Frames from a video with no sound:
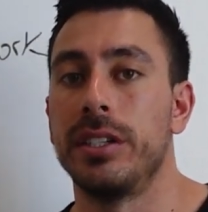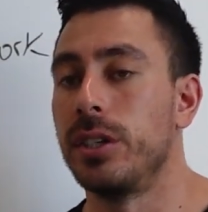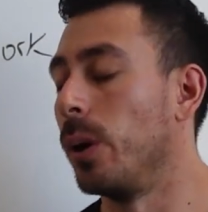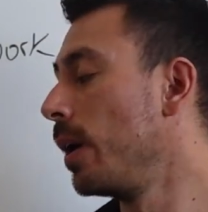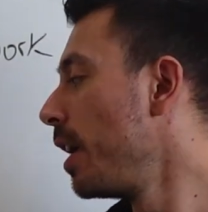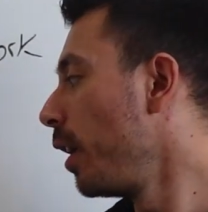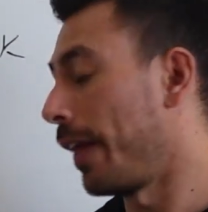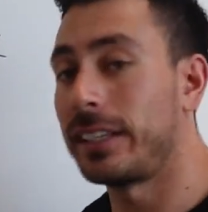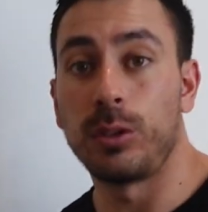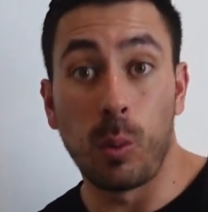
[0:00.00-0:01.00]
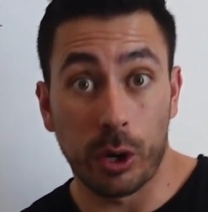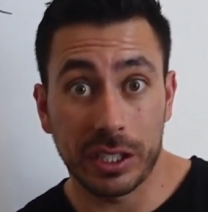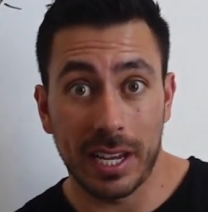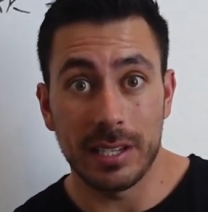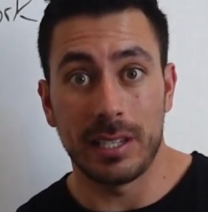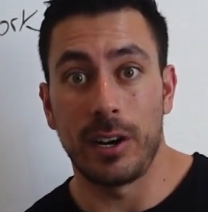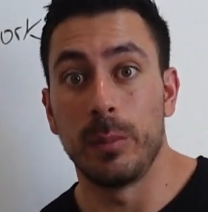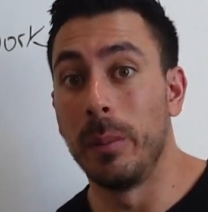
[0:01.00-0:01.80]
So that's the worst case scenario.